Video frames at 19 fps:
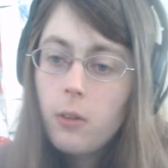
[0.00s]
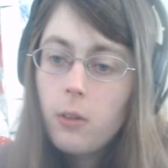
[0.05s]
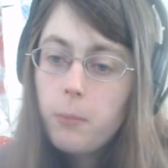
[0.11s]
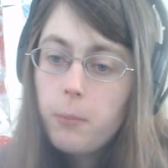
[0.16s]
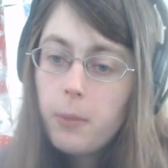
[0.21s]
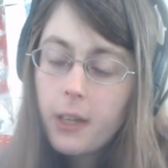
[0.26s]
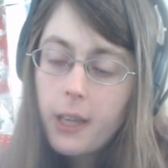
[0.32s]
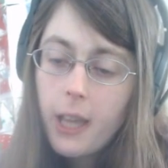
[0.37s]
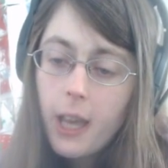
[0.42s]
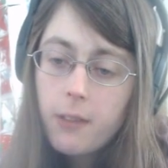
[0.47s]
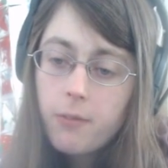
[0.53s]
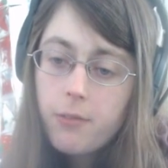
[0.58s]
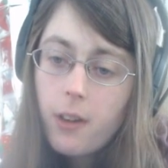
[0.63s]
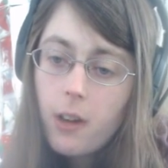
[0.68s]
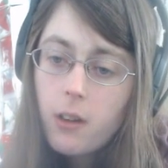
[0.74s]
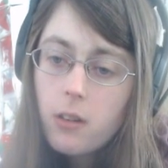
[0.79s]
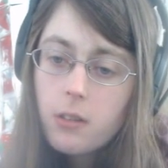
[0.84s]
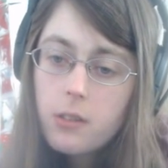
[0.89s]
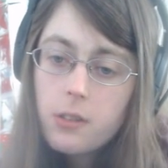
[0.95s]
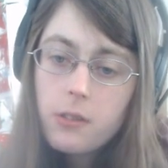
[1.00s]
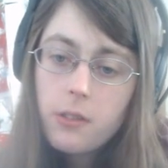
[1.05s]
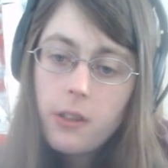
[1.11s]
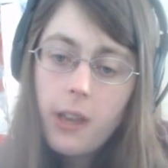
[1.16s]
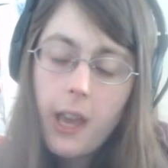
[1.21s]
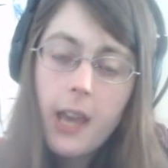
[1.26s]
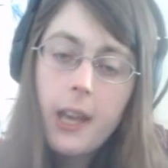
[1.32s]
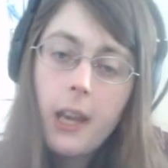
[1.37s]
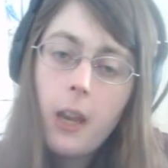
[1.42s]
But again, folks,
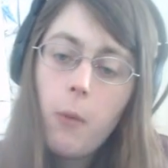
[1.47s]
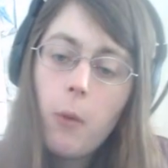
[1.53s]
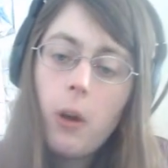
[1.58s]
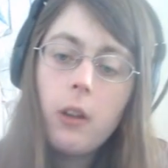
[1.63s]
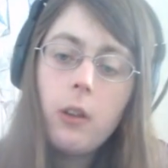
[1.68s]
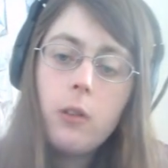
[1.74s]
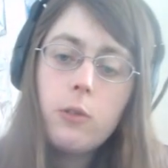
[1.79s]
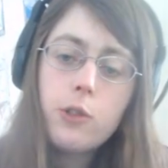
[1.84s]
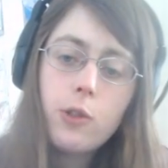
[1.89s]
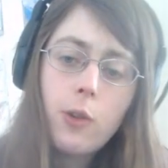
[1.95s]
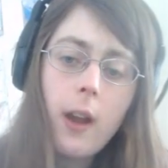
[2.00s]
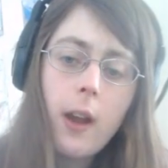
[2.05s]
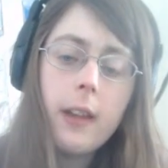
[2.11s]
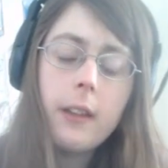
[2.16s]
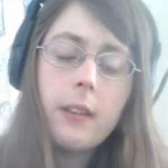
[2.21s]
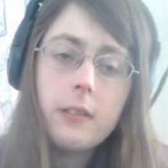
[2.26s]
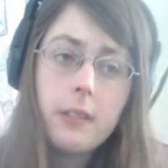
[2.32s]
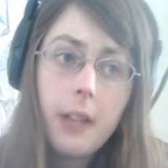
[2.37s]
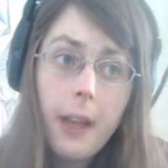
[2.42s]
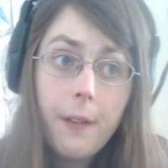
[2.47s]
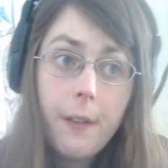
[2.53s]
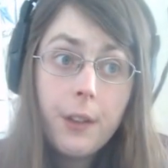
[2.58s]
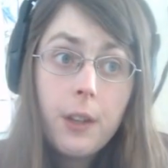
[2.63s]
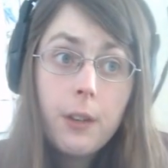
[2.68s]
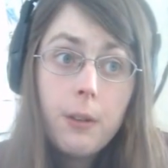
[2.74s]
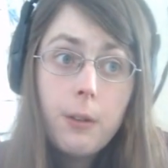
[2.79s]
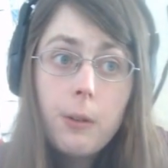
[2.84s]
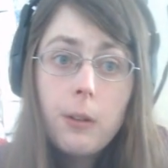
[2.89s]
anyone who's trying to tell
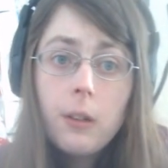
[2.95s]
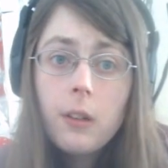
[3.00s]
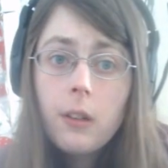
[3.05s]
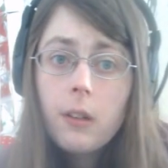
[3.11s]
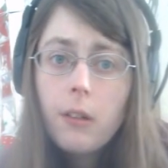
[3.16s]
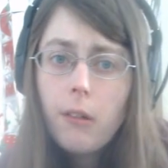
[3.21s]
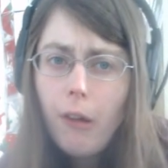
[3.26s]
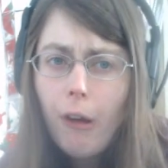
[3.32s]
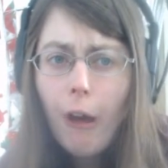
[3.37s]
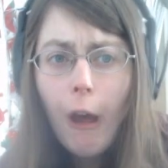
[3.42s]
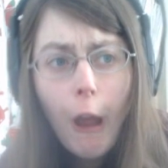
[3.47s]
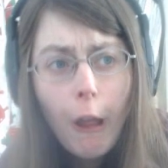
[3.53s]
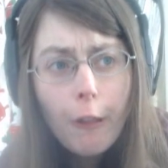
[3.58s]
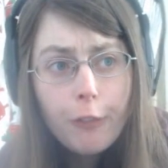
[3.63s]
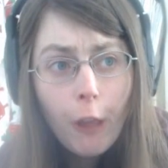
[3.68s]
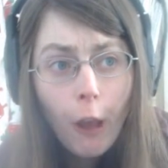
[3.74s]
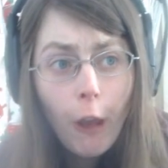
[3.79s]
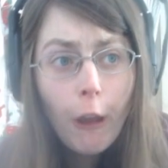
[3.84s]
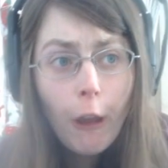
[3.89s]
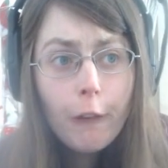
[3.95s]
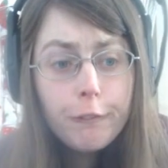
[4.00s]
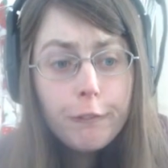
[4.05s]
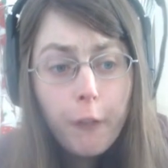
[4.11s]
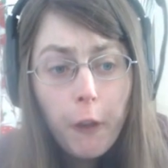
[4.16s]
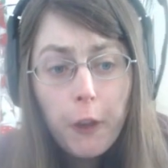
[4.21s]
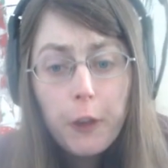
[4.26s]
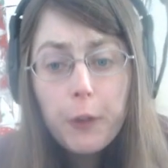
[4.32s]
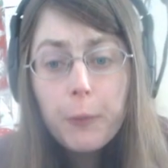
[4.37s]
you
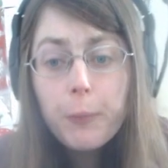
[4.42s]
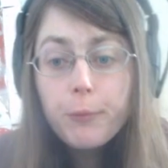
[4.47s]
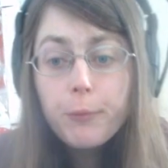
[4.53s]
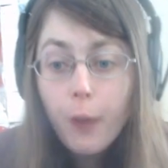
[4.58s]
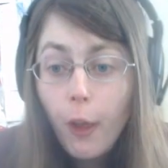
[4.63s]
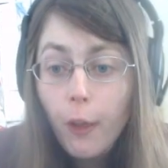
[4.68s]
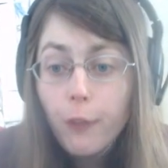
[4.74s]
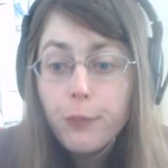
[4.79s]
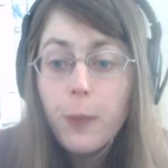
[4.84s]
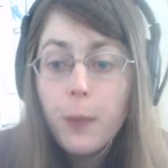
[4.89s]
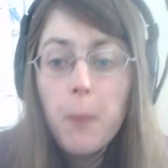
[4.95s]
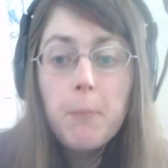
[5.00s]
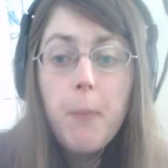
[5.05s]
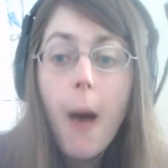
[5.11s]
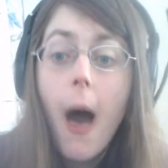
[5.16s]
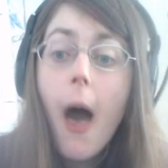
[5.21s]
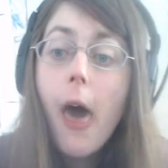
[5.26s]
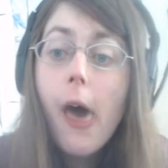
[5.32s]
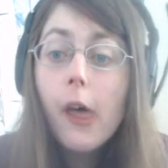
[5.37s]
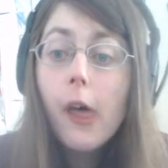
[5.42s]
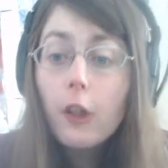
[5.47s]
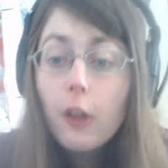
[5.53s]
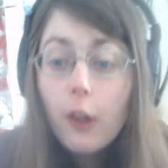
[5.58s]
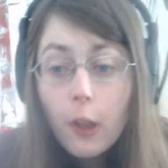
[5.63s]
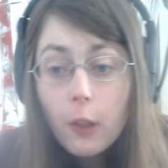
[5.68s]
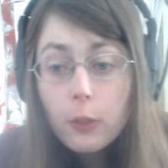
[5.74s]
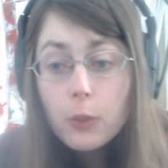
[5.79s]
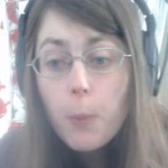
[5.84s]
Antifa's just a
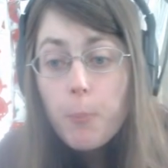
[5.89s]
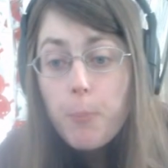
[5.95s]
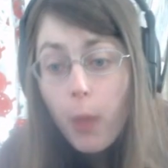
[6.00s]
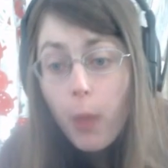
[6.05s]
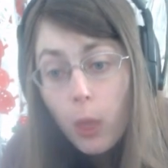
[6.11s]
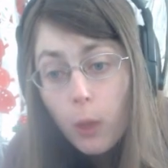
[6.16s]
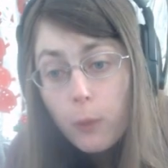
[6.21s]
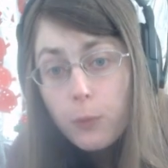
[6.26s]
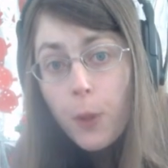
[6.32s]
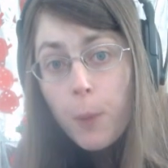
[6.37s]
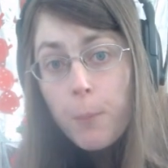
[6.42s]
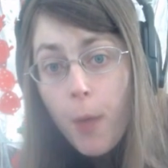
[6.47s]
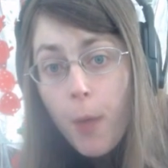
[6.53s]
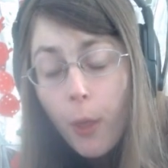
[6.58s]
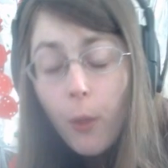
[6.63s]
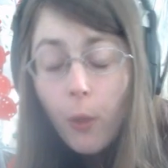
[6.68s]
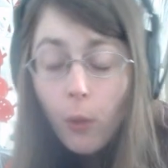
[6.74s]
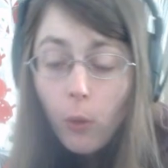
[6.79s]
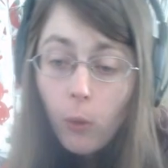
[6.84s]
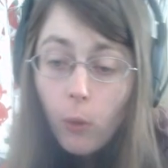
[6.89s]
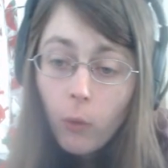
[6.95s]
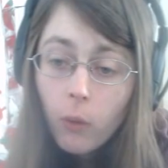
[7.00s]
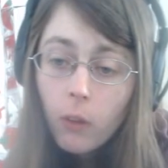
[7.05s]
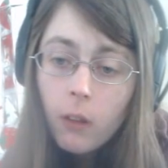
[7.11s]
man in the building.